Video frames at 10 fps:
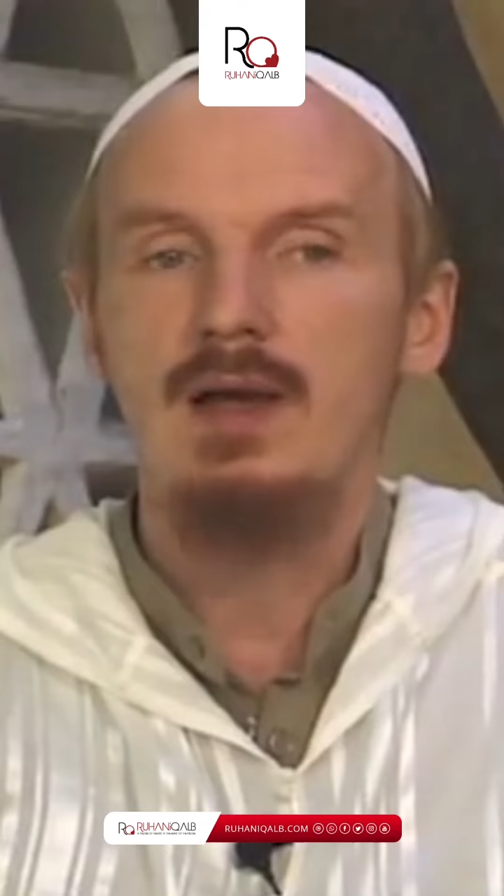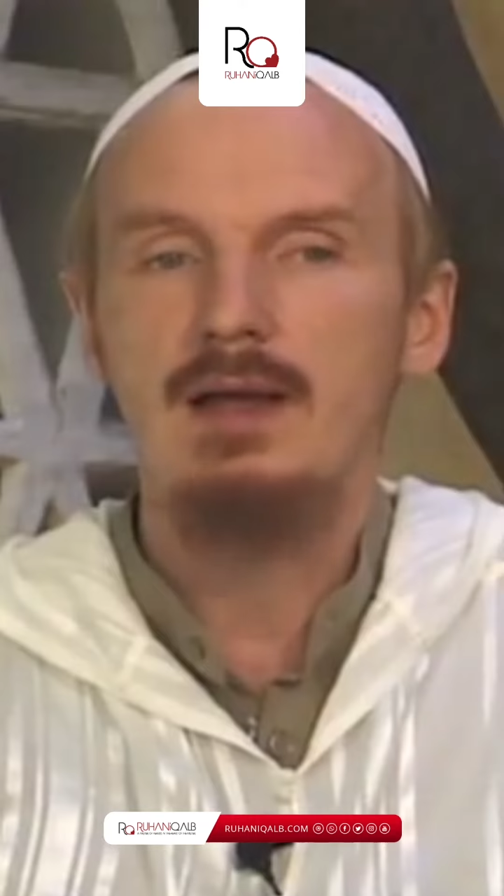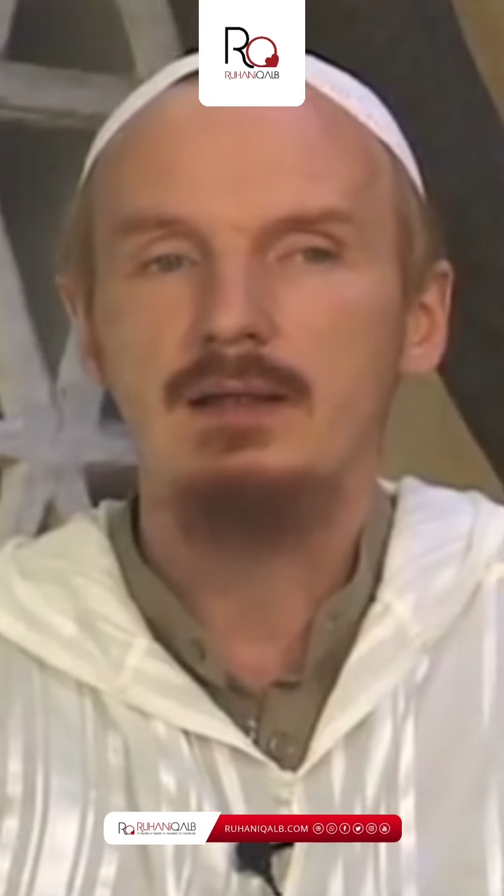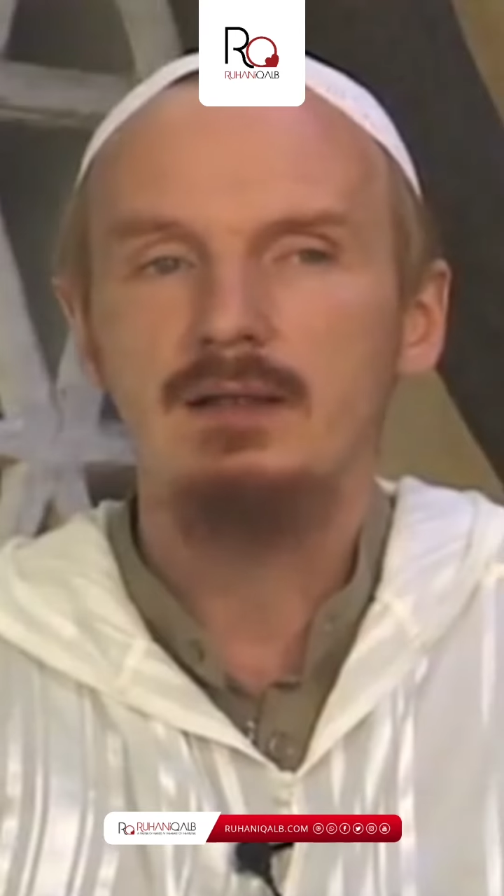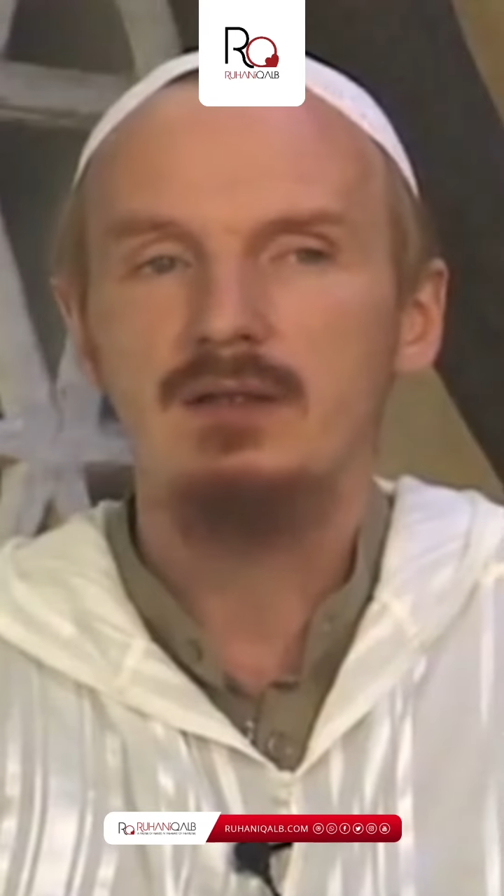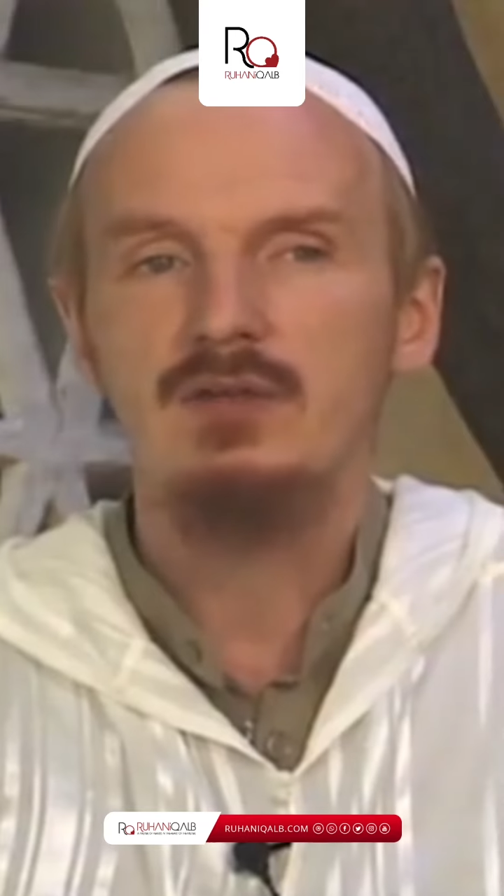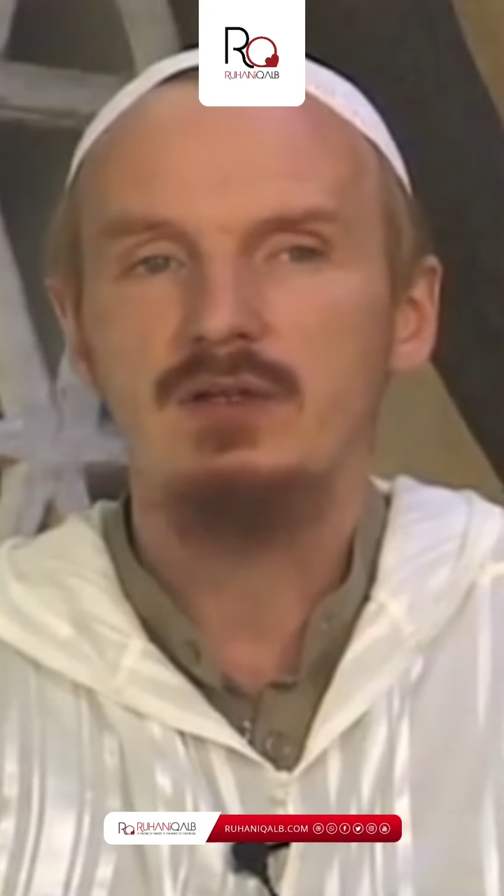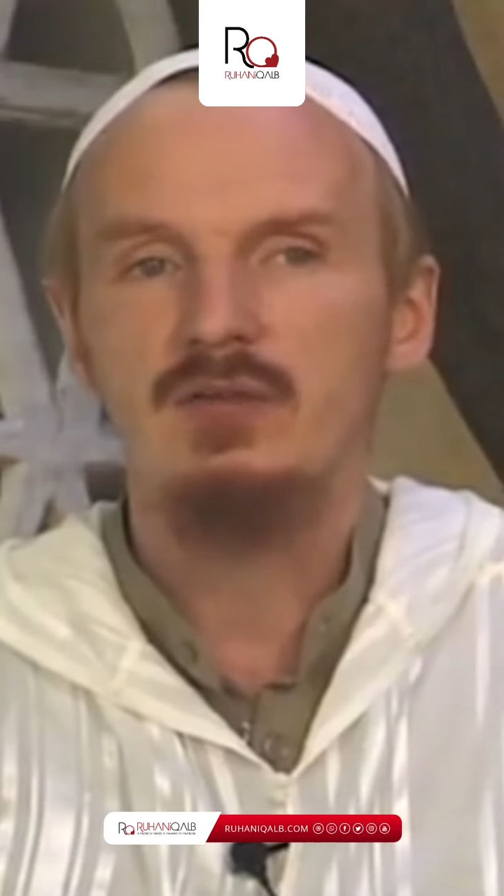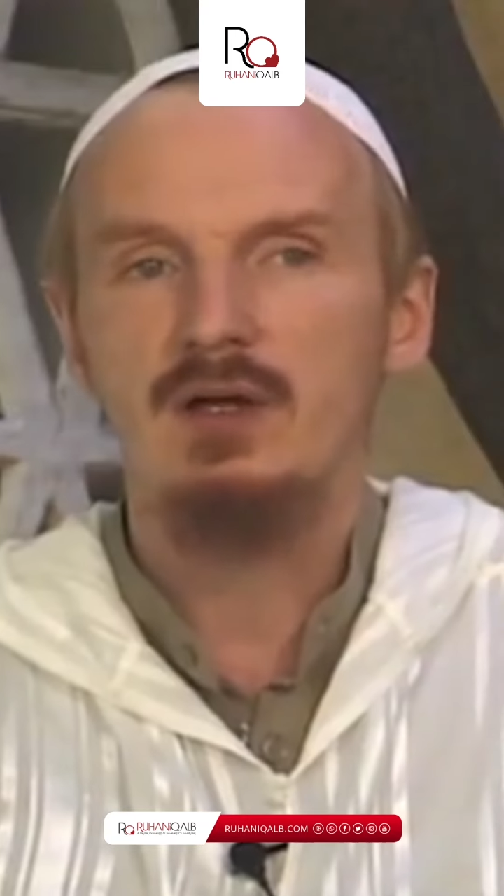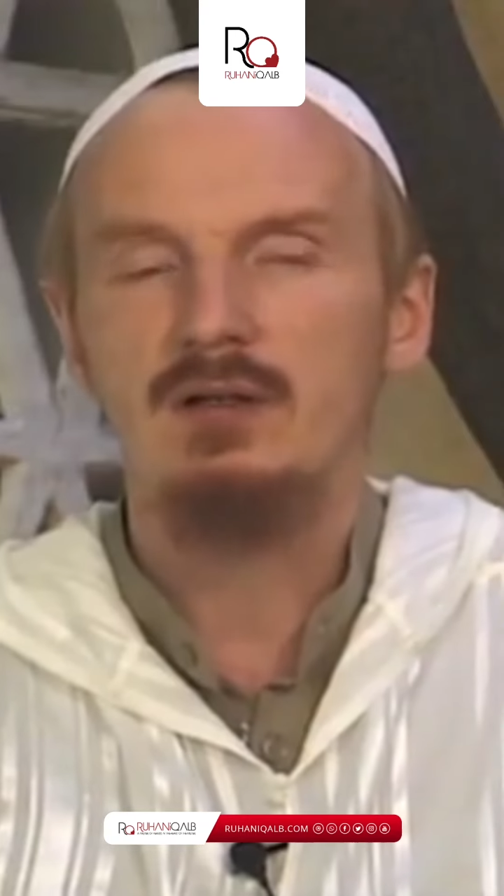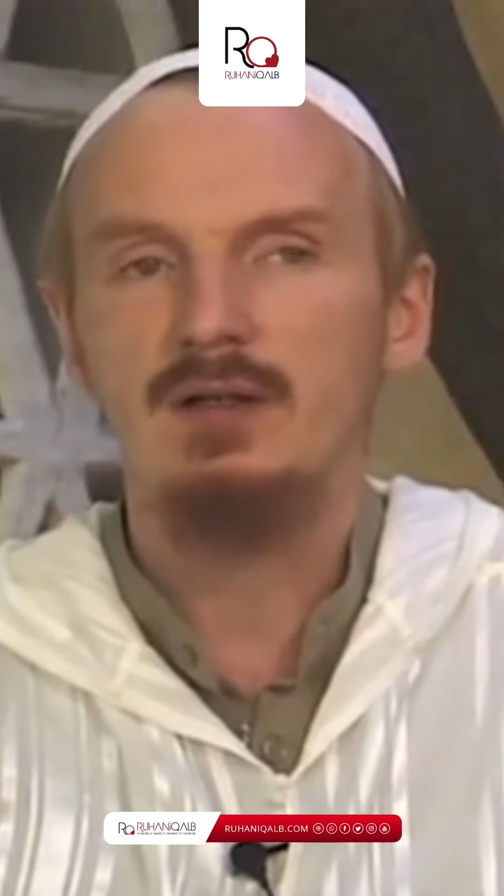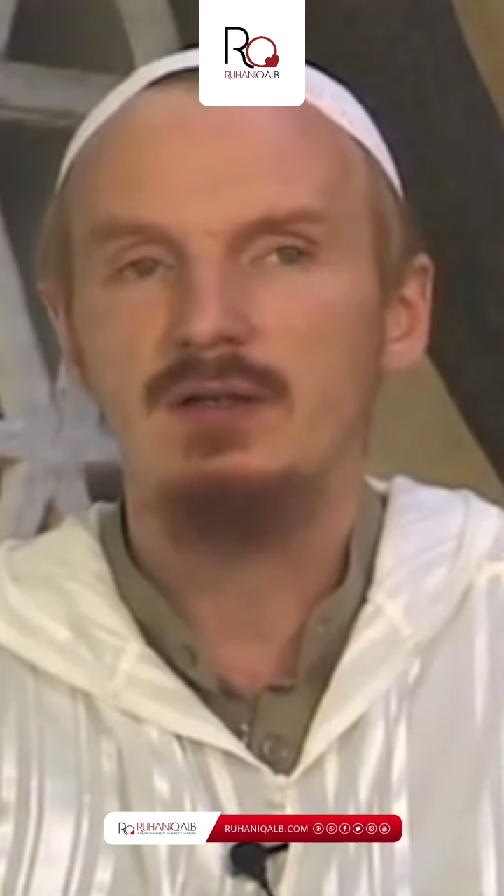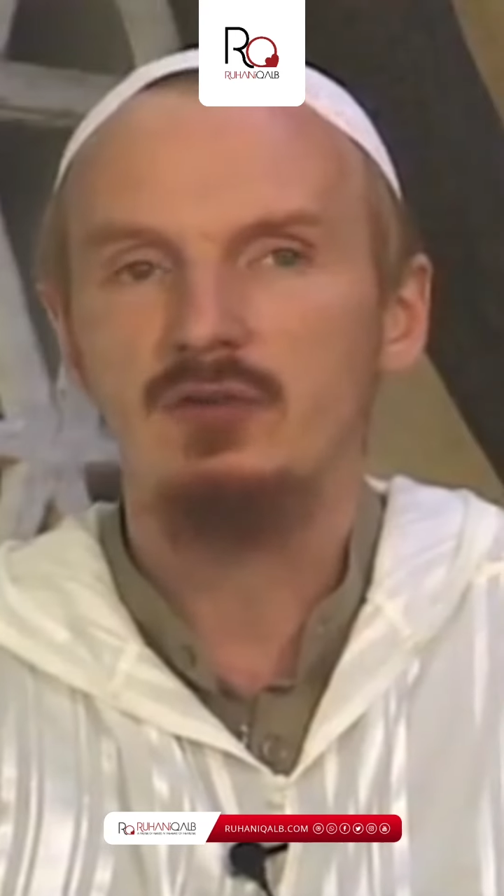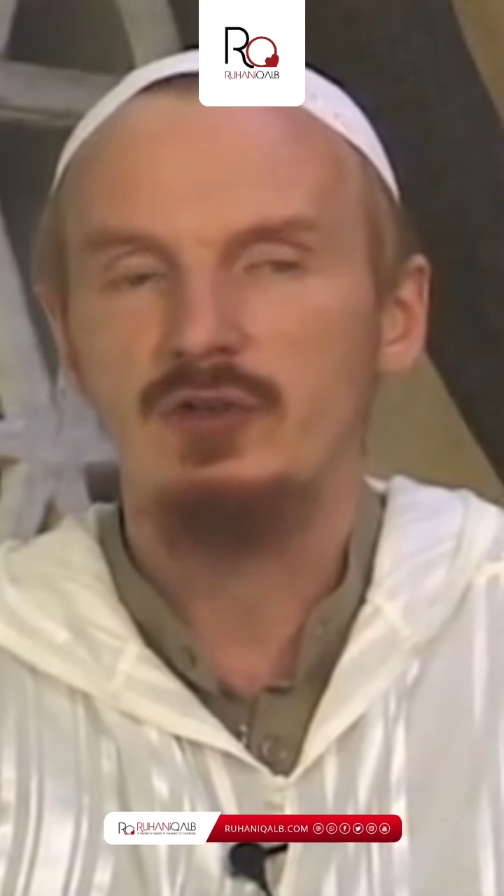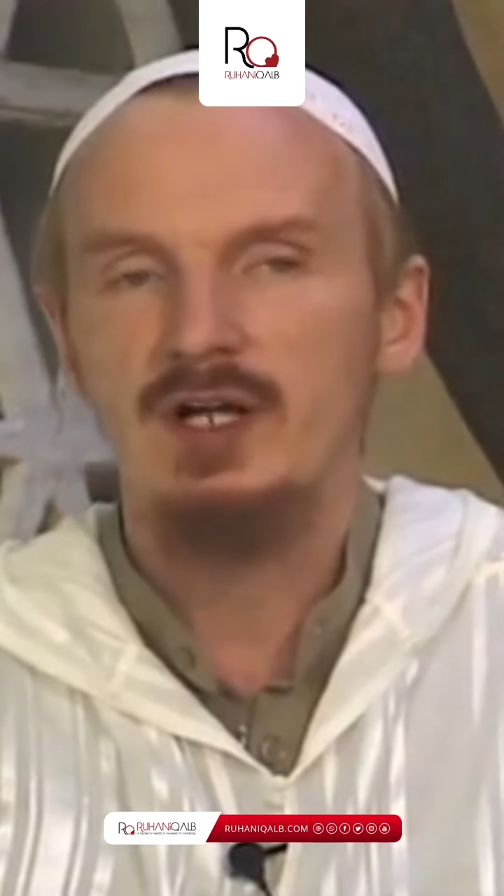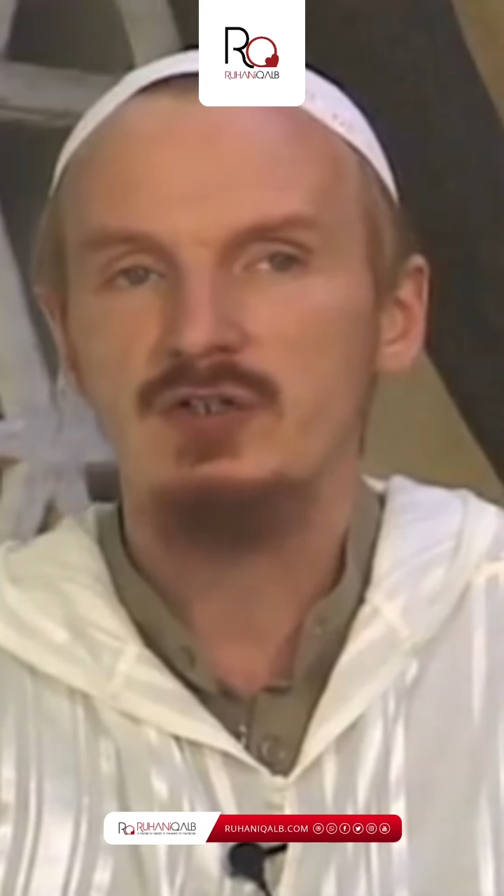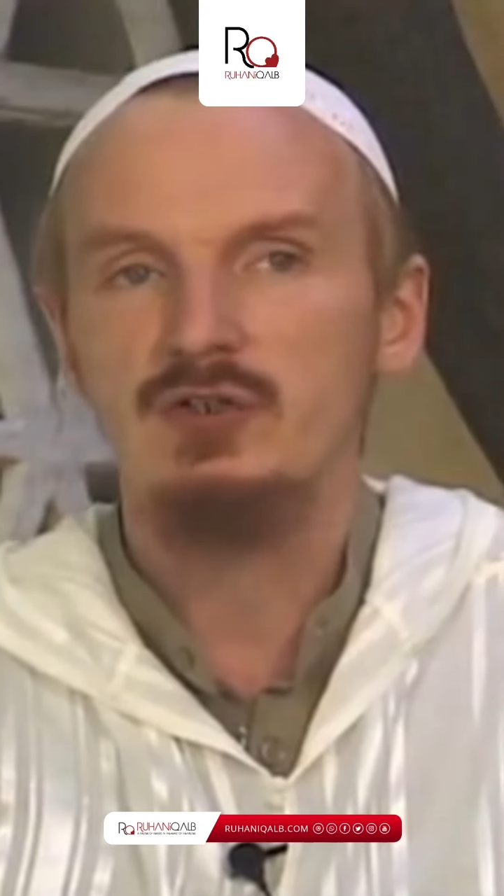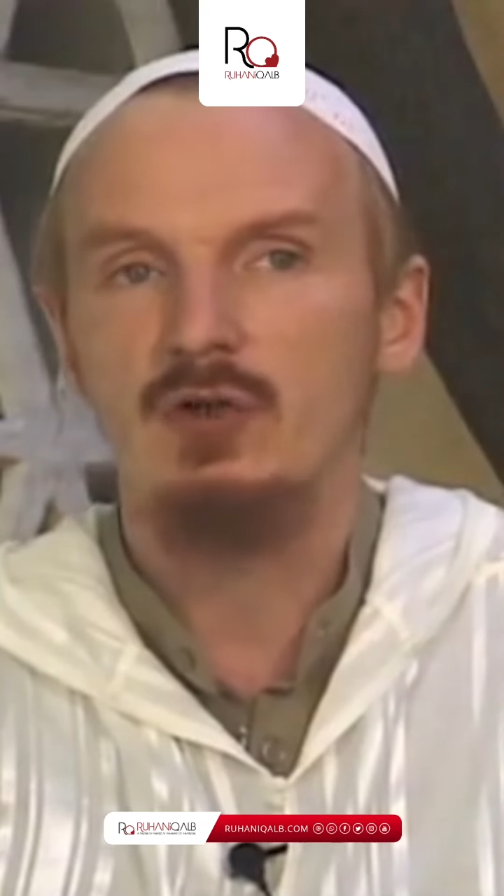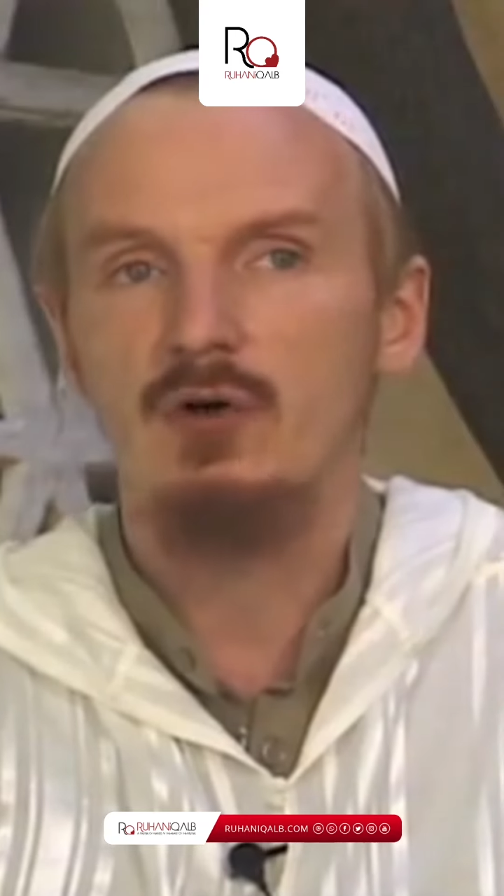endlessly subtle interaction